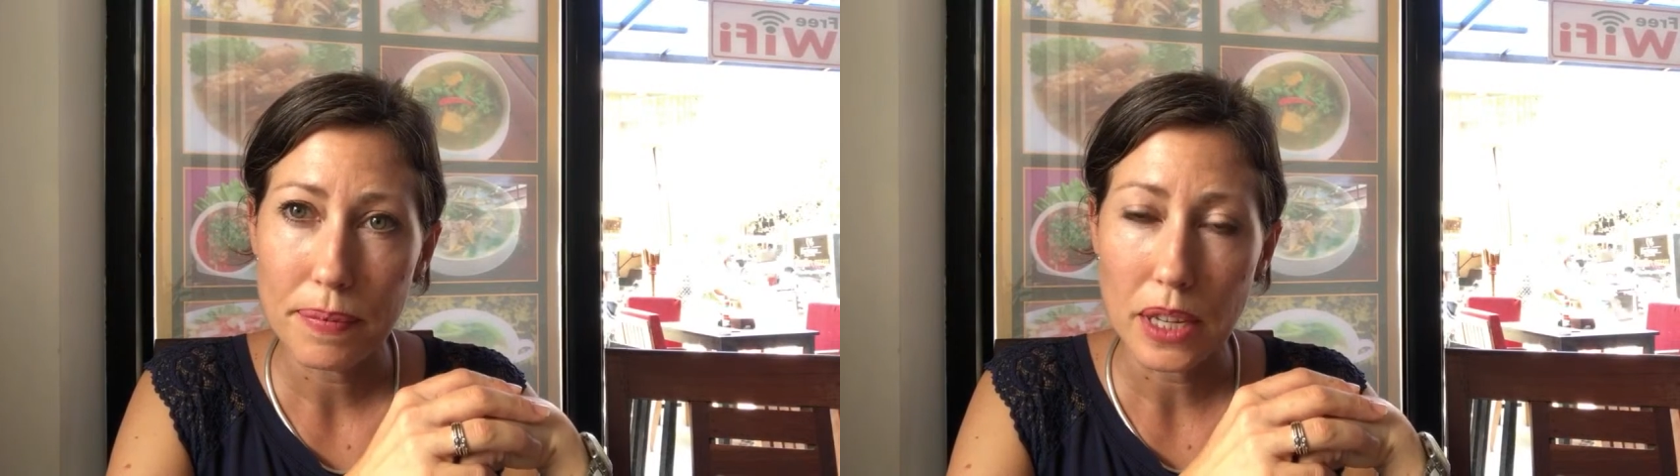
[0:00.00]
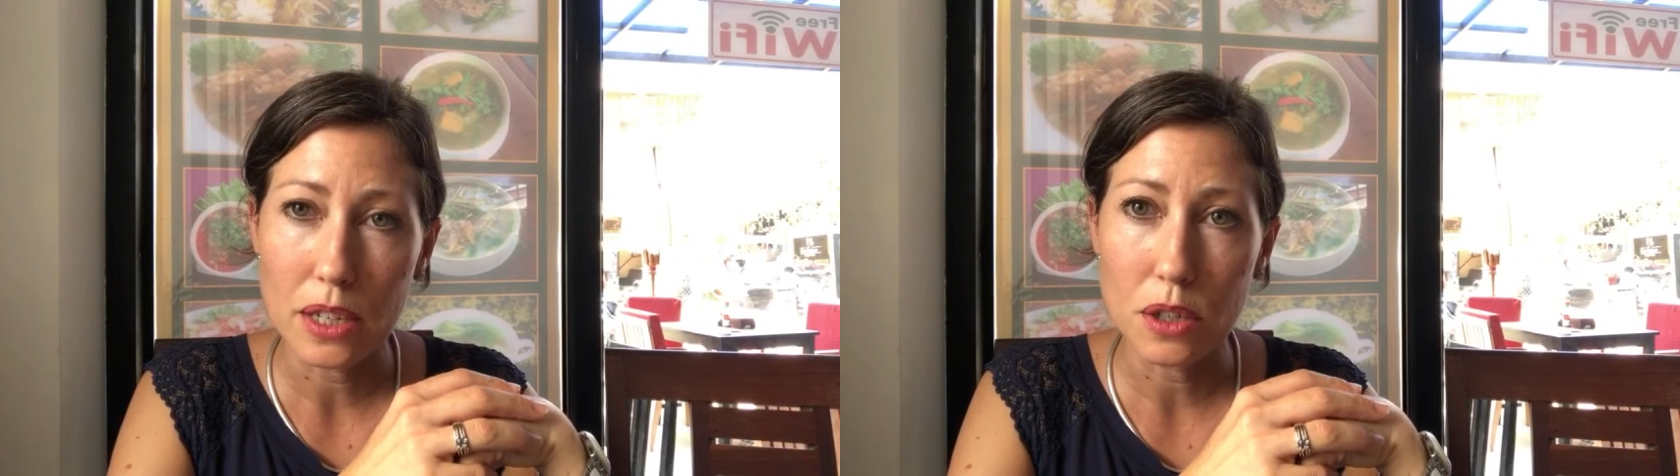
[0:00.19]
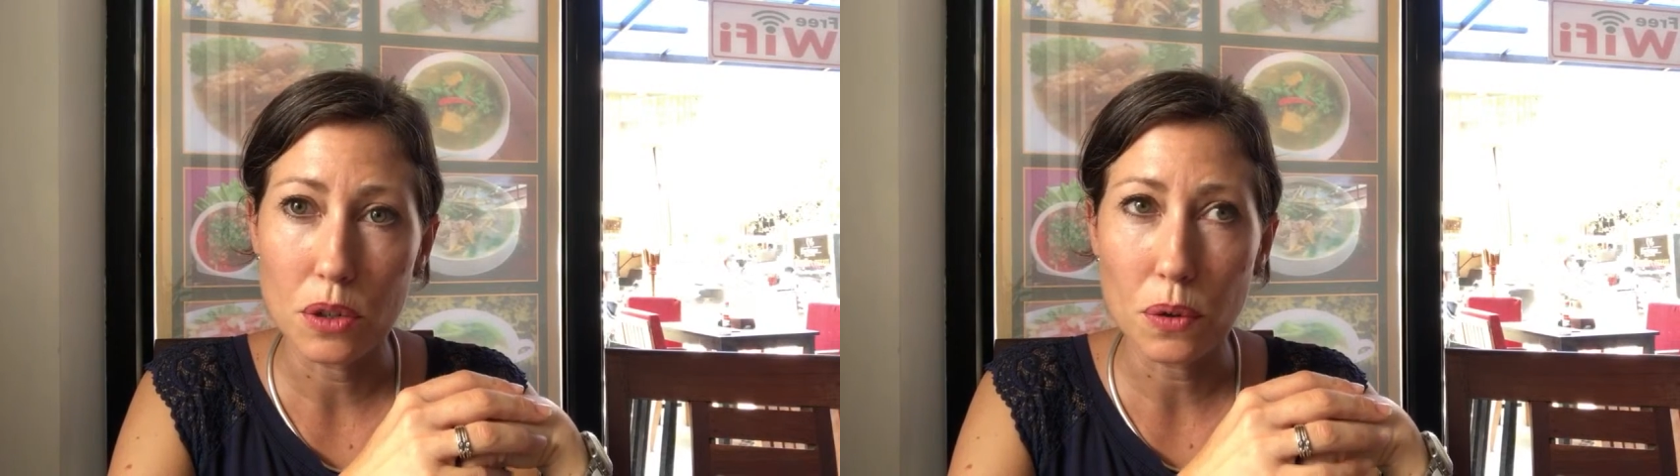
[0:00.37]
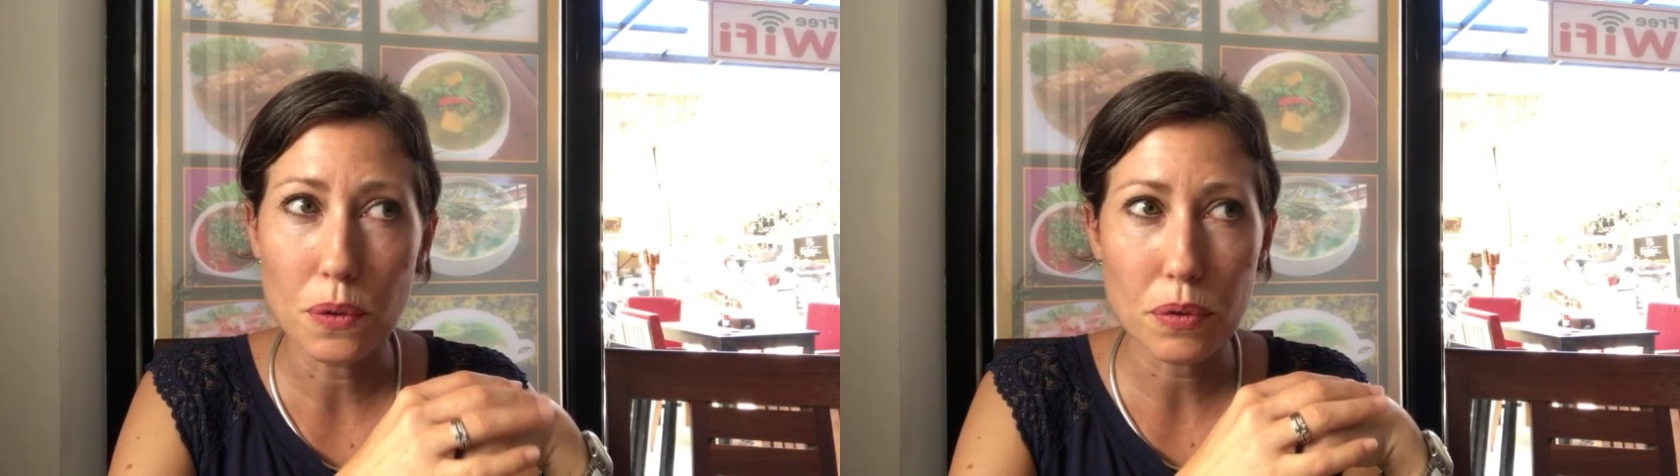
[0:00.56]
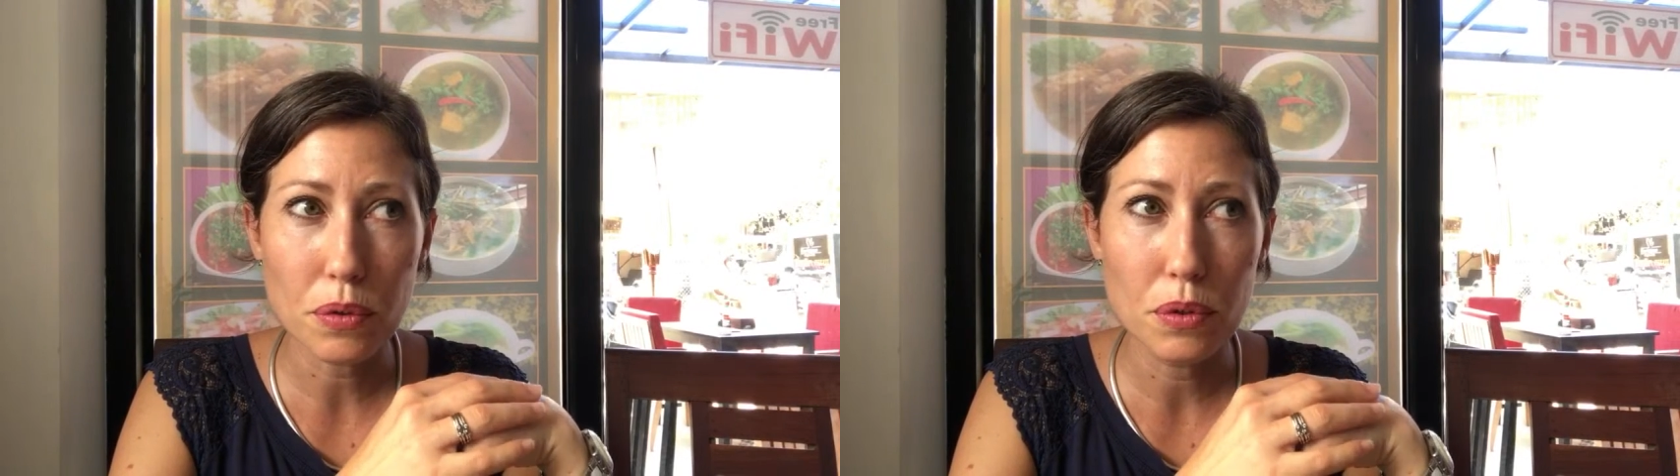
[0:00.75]
and you go
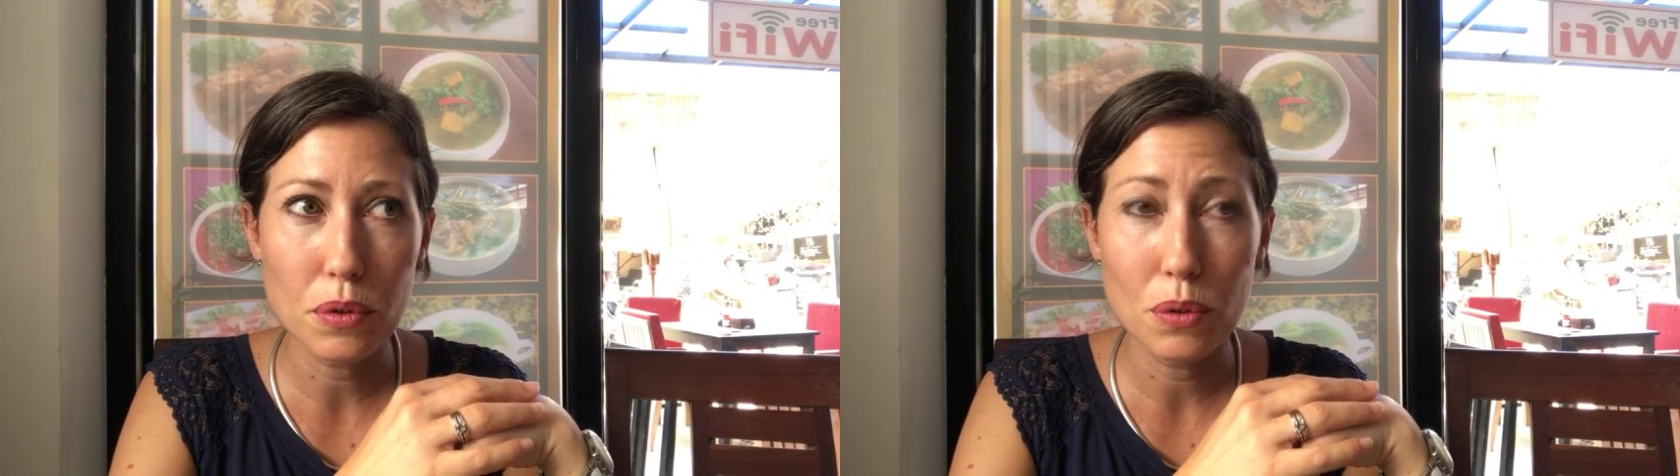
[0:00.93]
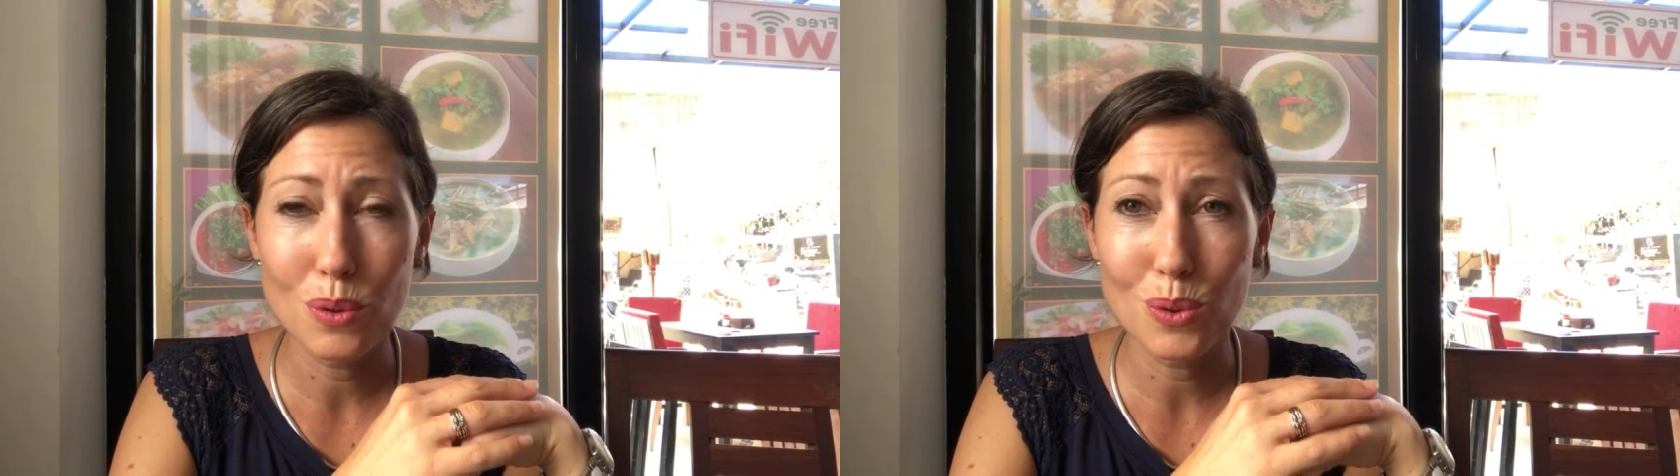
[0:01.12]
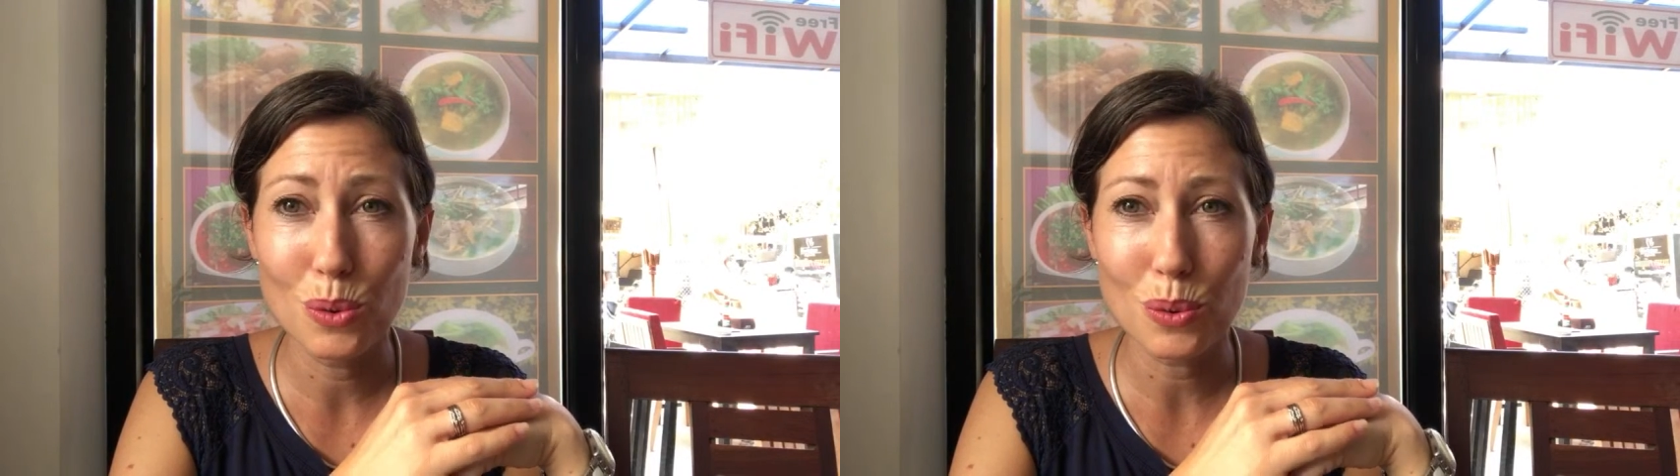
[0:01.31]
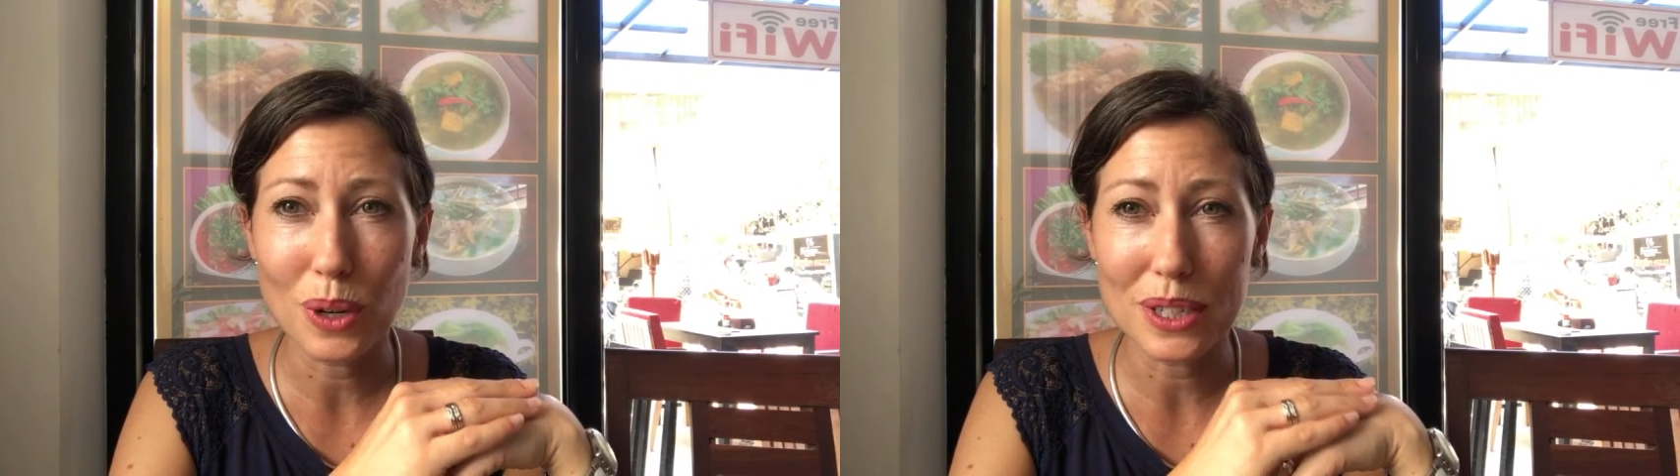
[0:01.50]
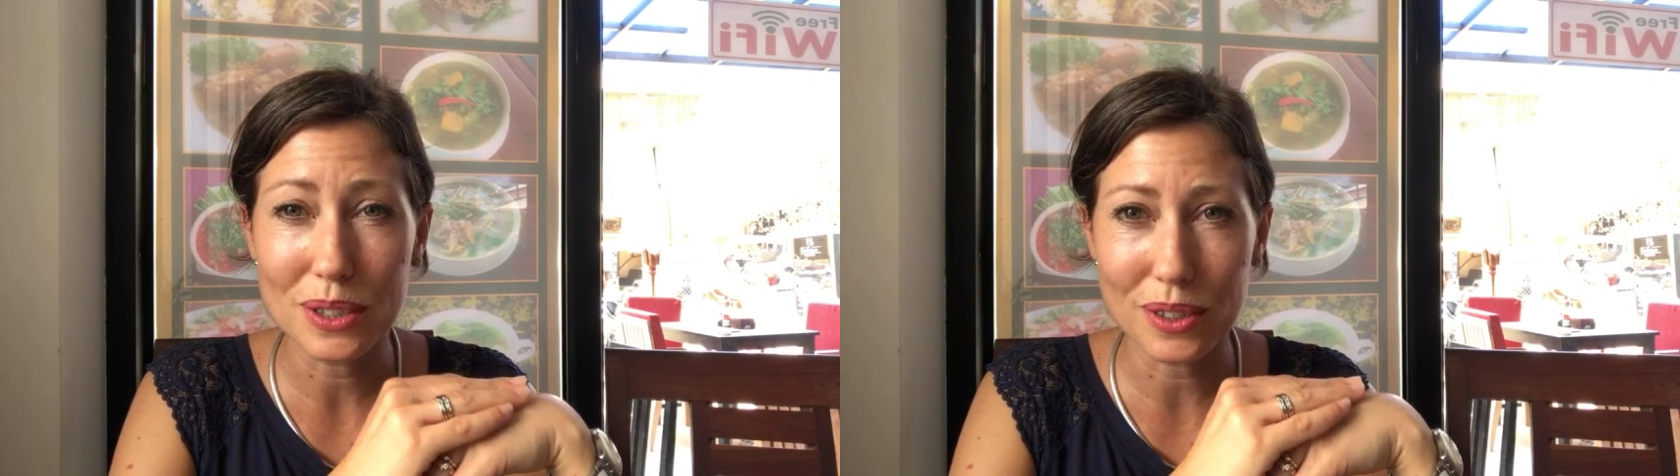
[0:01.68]
through
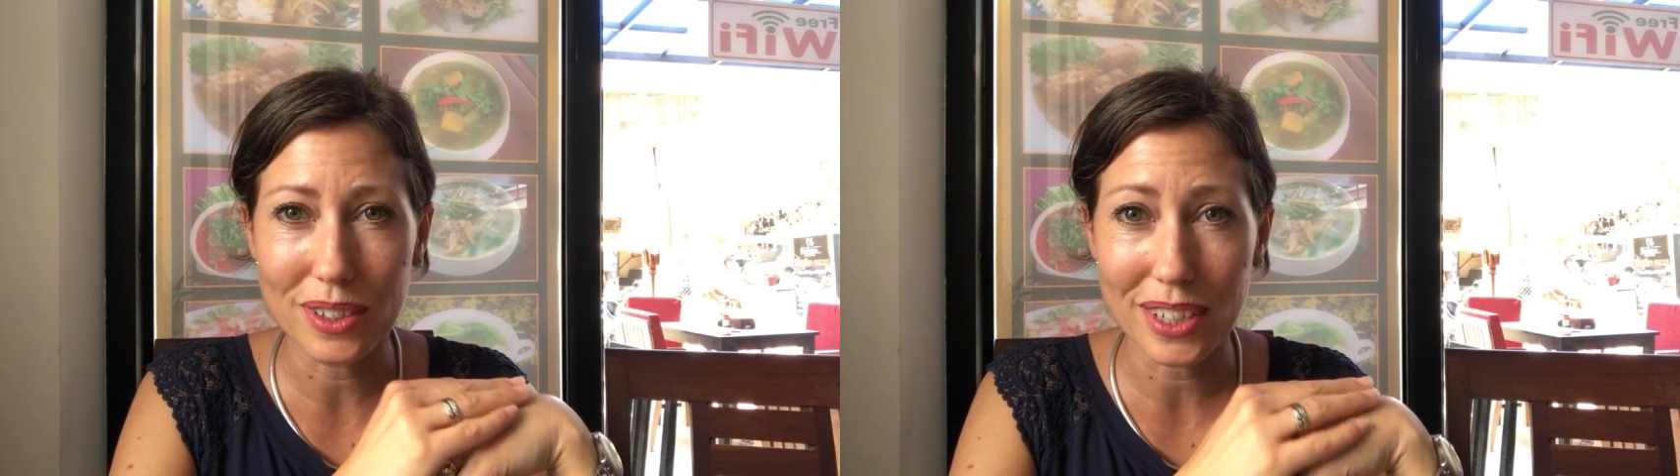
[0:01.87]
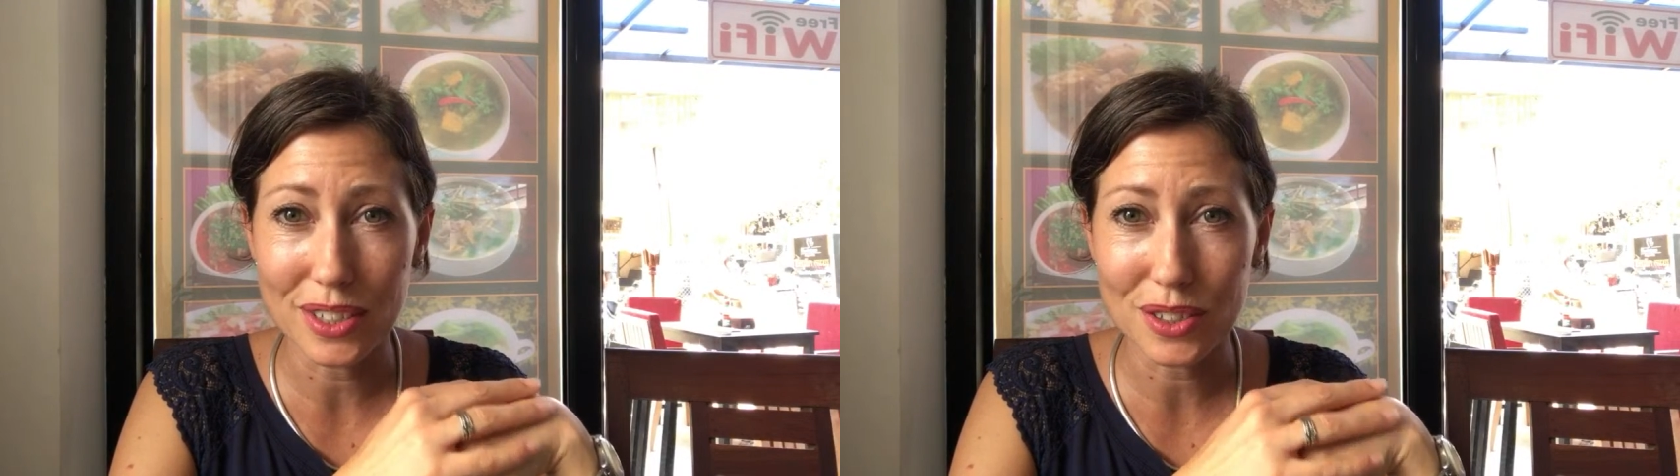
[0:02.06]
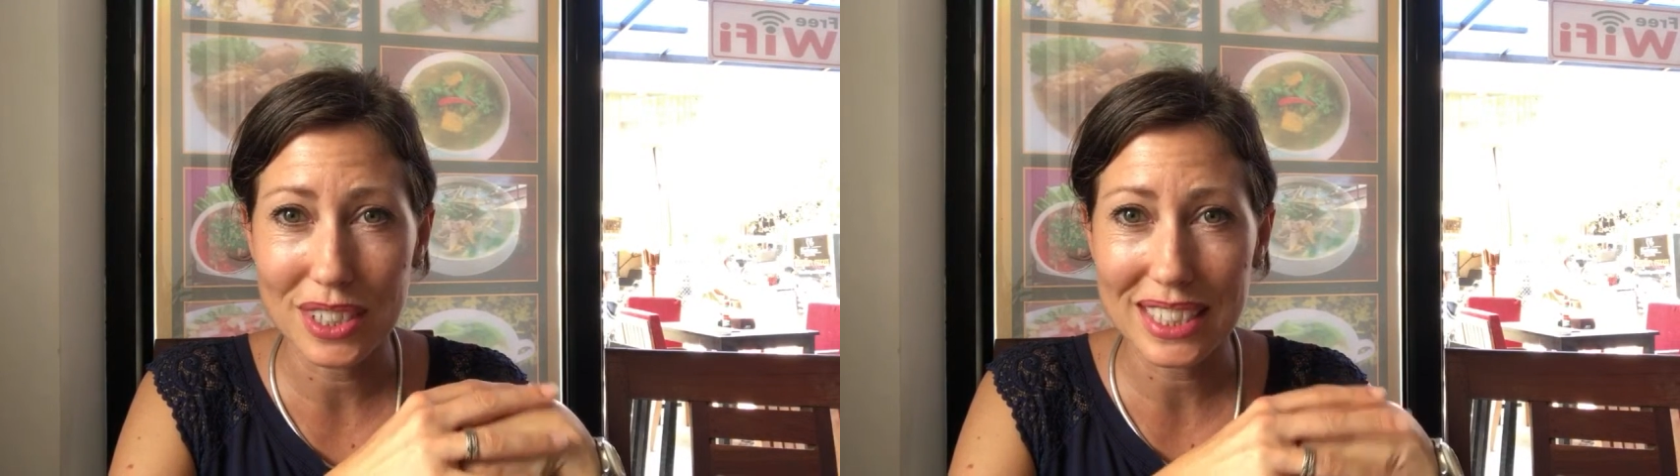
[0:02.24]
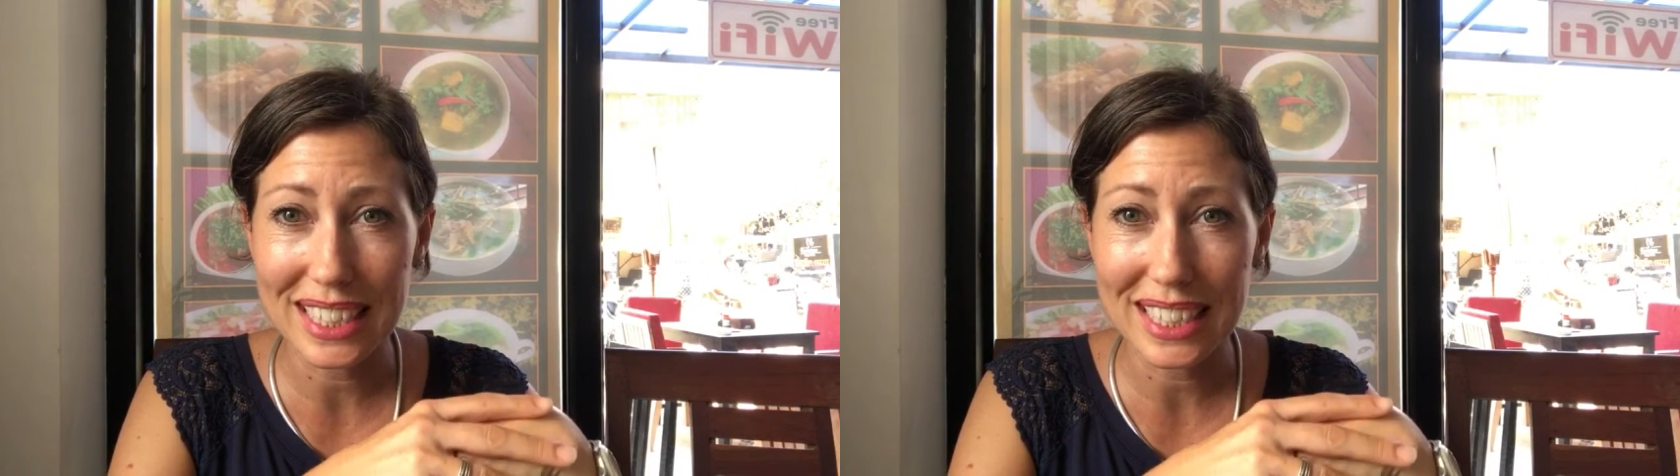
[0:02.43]
certain countries,